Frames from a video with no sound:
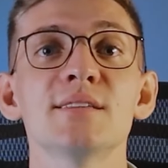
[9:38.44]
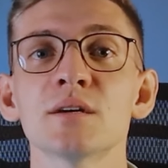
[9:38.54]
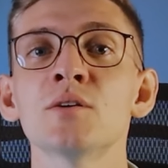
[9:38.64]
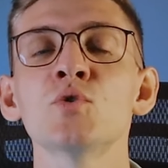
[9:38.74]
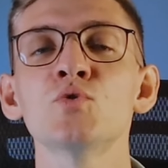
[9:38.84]
As a
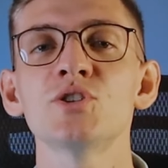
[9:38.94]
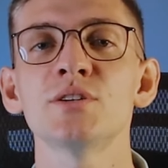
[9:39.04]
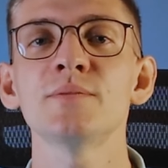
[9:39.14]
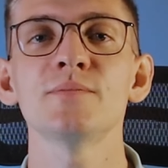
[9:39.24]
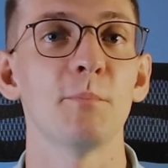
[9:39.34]

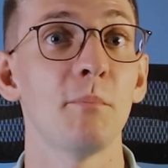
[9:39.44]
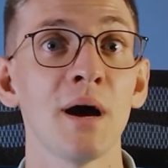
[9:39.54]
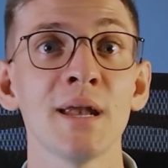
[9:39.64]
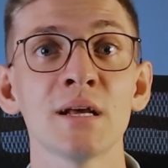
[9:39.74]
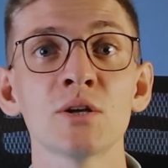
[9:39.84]
conclusion, the
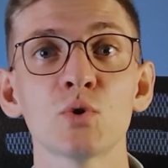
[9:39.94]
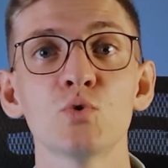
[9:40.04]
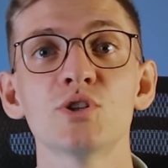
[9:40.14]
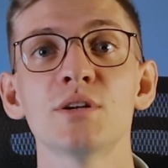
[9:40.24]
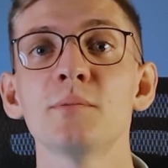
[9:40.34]
mighty
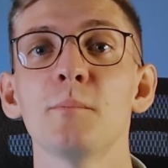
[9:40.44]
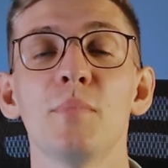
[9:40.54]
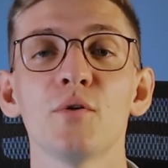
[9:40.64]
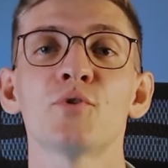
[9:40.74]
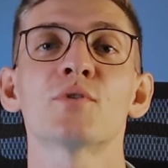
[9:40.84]
conclusion,
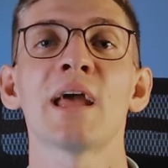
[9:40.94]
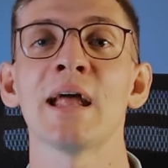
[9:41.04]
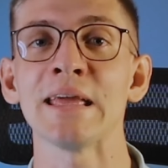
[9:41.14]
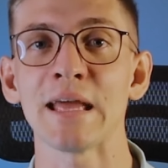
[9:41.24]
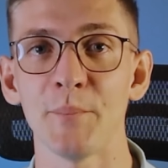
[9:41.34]
both
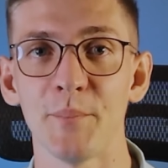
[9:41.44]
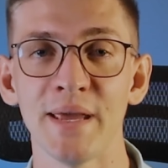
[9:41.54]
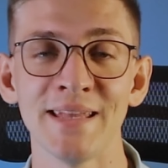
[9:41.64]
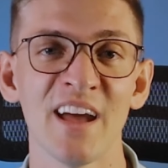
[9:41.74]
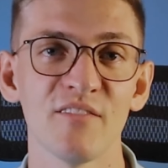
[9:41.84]
organic and
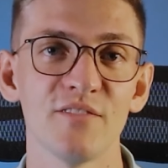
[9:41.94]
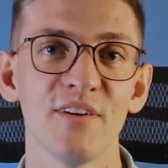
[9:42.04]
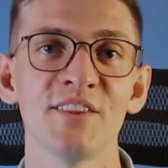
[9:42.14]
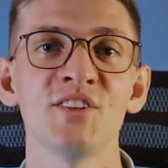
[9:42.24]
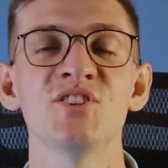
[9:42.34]
paid have
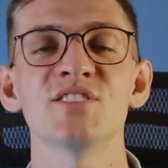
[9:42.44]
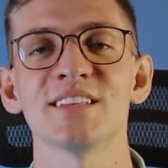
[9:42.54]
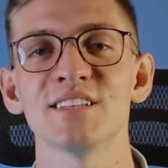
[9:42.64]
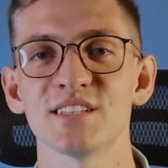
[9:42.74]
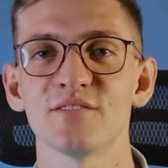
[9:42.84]
advantages
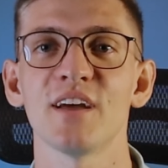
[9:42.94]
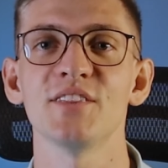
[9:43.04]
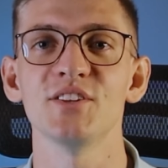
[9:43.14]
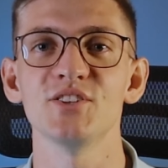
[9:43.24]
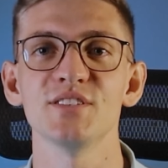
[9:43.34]
and
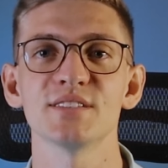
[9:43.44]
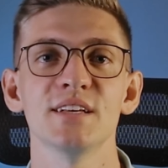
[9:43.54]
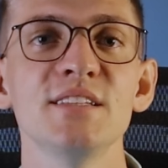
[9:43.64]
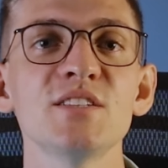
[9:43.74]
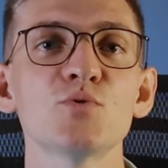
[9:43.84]
disadvantages.
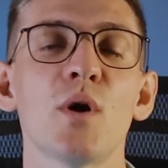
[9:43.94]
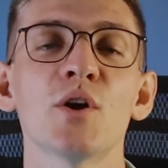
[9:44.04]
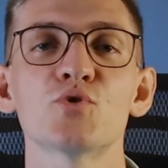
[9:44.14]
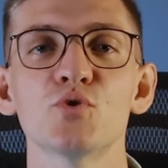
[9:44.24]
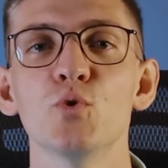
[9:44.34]
This is why
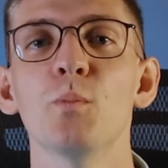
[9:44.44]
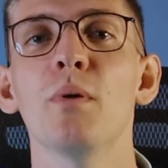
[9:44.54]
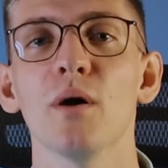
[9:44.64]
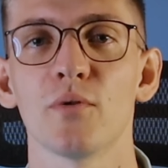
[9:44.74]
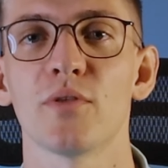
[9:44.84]
you should do
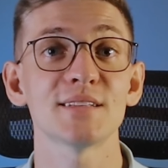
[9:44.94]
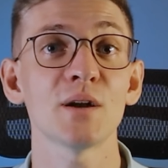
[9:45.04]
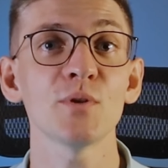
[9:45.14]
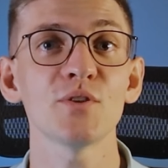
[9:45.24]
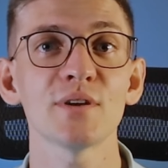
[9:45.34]
both.
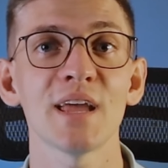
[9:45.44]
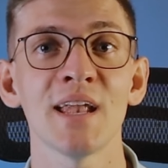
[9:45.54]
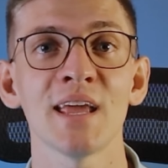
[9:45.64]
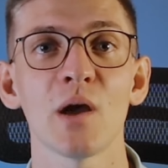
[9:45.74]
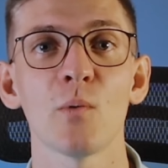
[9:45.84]
Start with
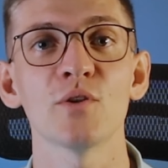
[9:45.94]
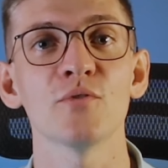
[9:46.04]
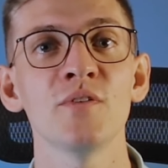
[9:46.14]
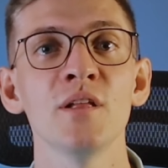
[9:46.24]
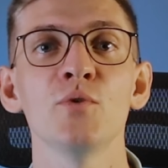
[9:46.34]
organic, and when you
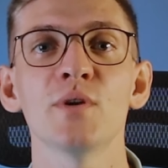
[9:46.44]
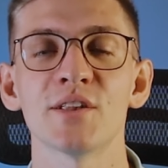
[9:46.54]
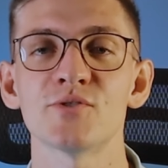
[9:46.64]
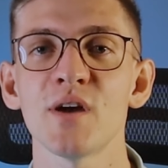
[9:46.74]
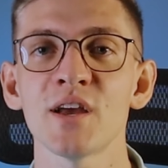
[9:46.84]
feel you
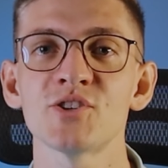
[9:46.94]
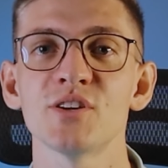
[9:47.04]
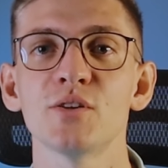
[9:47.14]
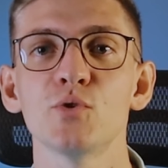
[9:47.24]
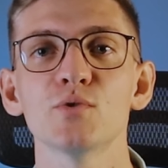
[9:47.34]
get
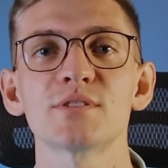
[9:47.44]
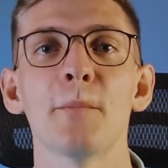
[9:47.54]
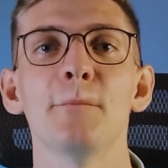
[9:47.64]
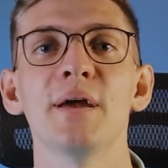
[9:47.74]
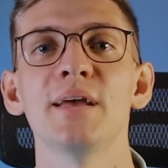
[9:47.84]
traction, do
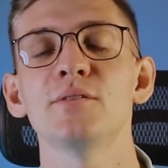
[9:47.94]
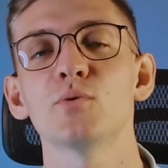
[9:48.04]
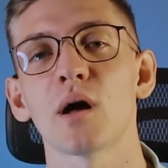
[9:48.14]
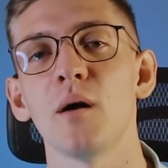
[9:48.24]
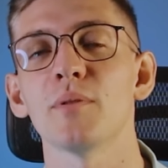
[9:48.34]
some paid to
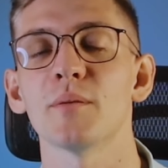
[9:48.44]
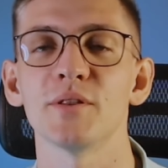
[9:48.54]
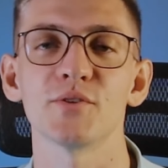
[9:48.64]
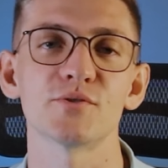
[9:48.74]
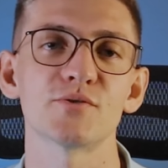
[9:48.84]

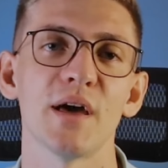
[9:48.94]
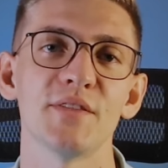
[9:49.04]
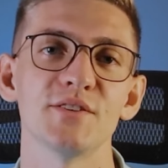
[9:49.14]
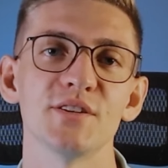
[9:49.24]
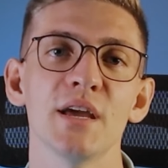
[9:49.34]
complement your strategy.